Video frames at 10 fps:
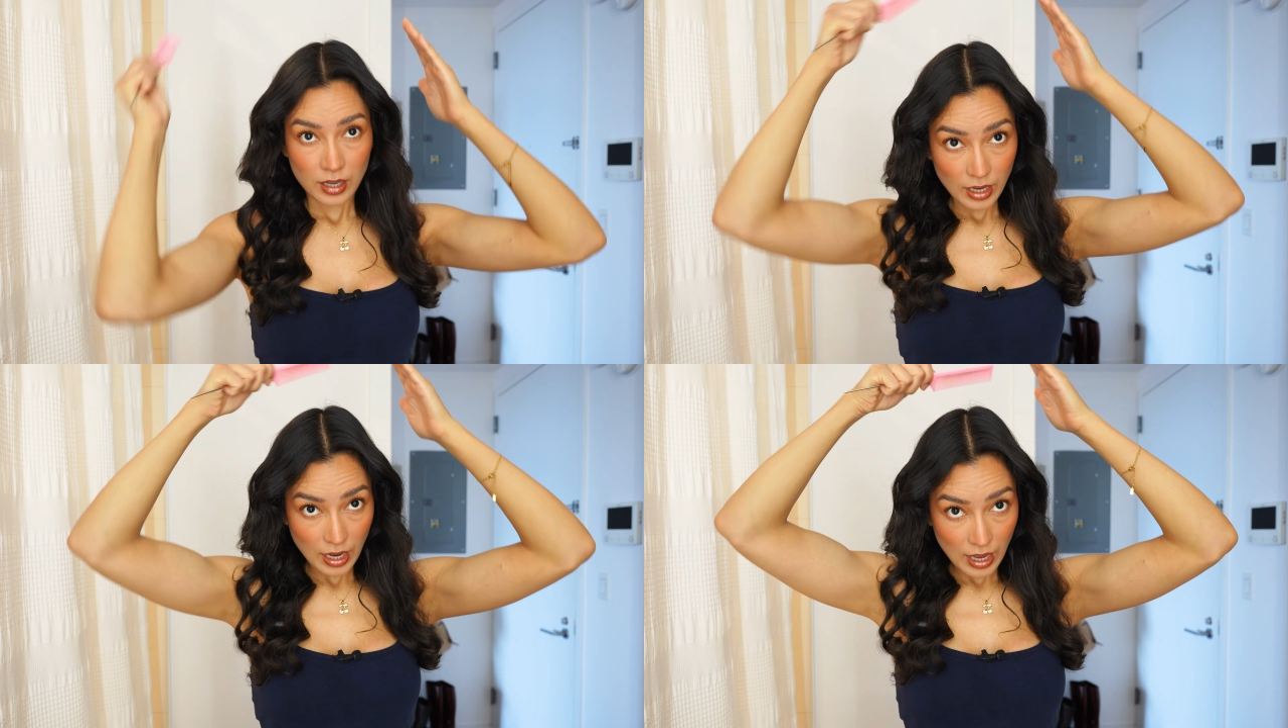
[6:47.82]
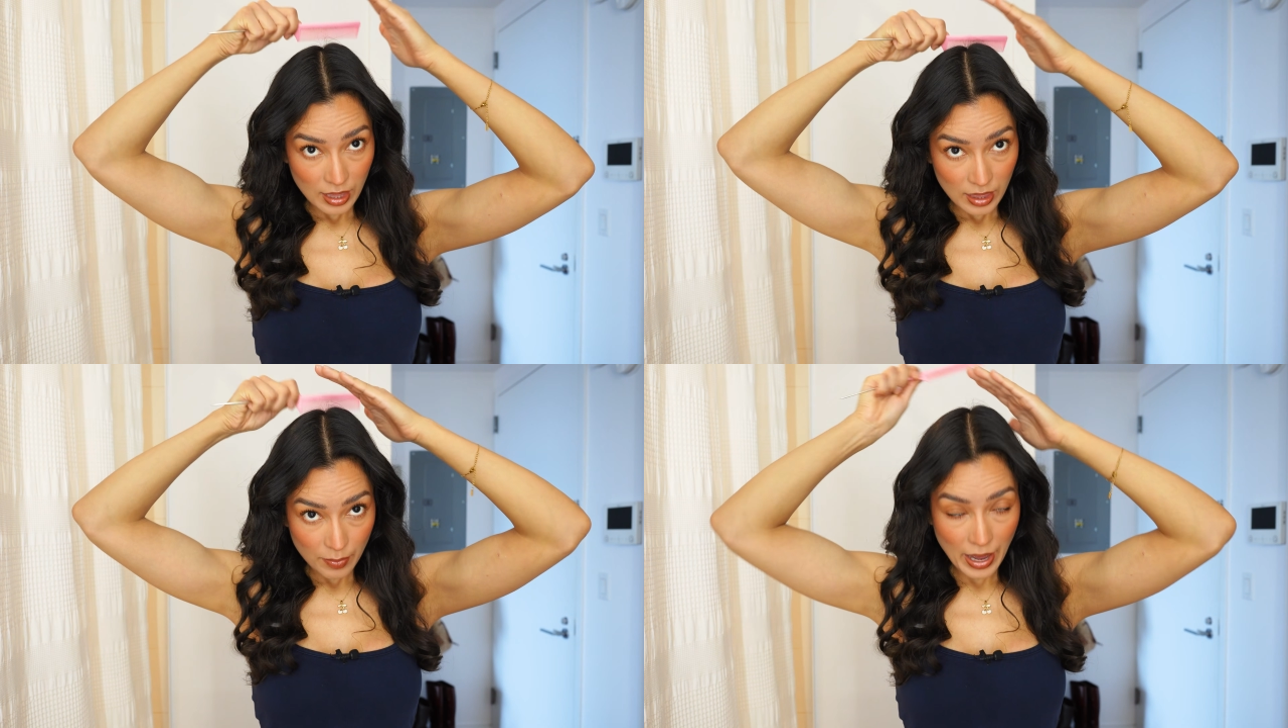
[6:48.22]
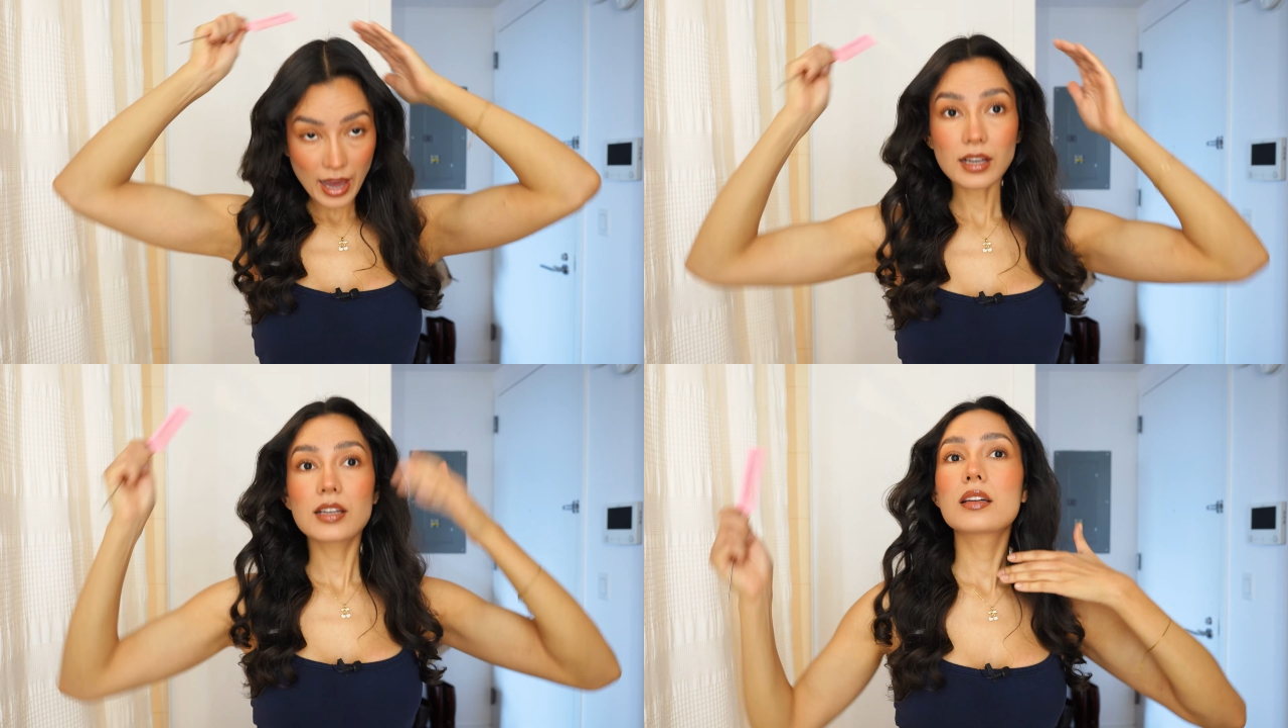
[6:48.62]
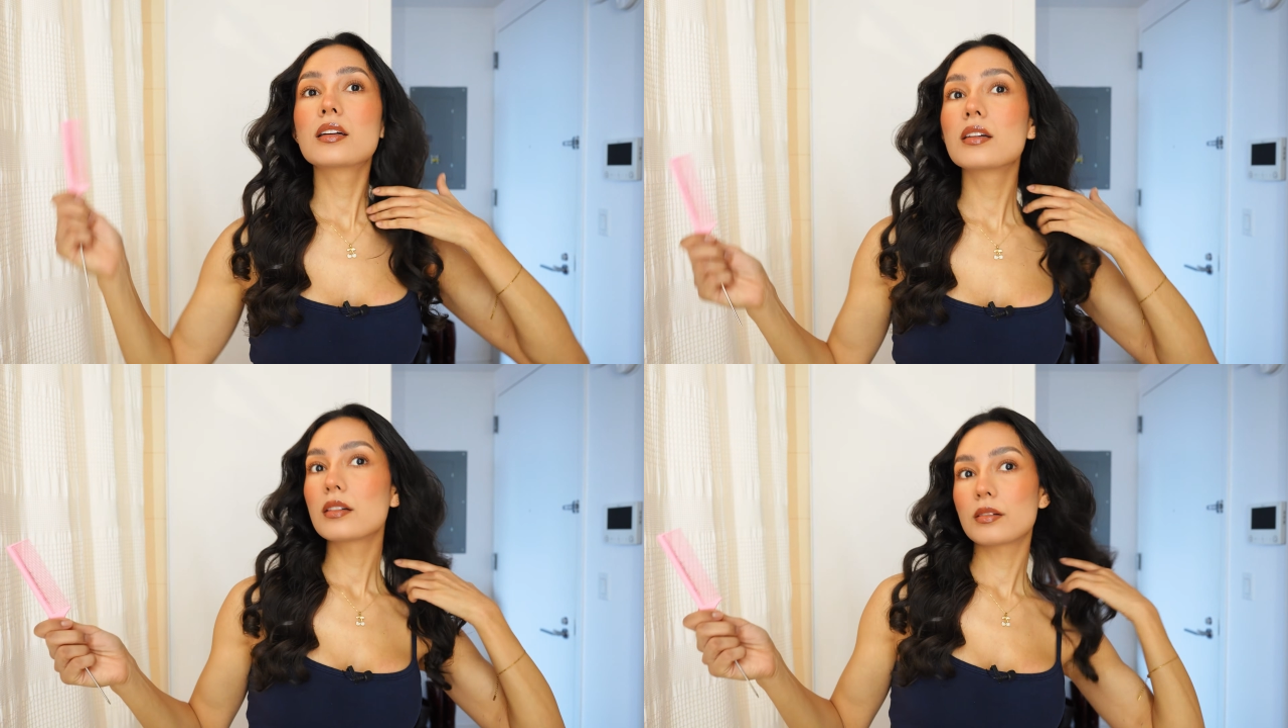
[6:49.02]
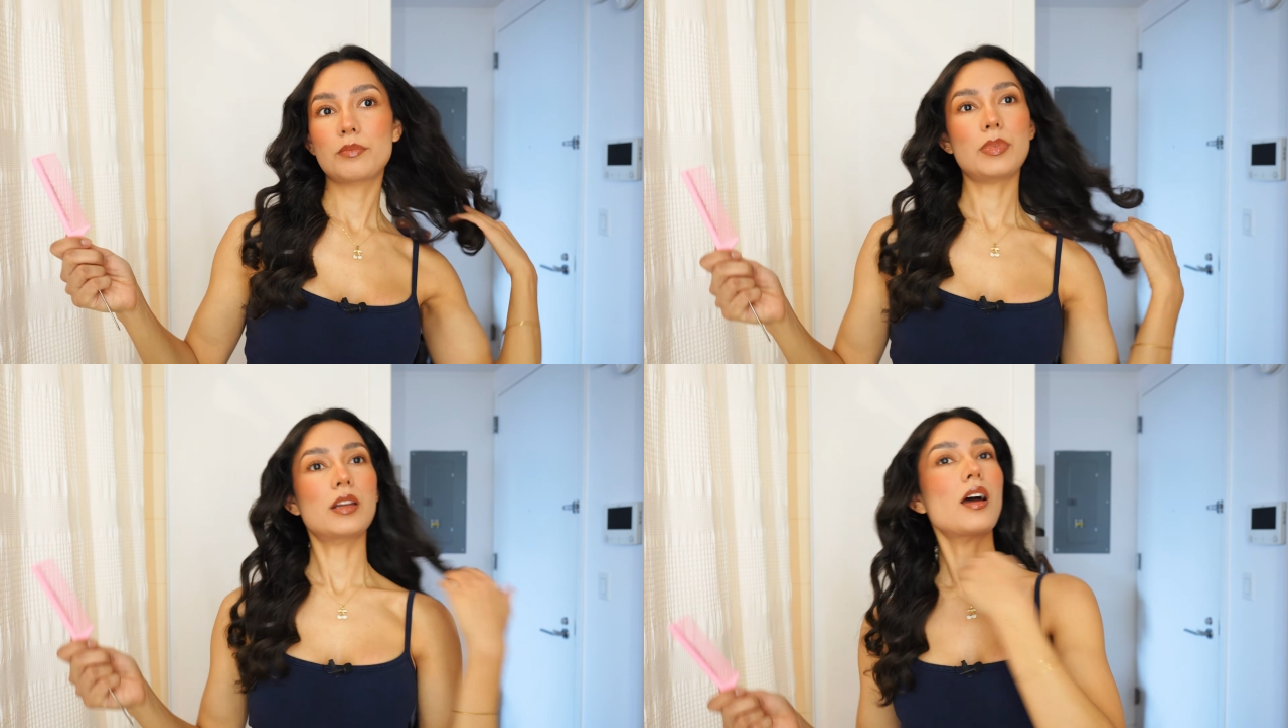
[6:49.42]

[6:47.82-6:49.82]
and the back, but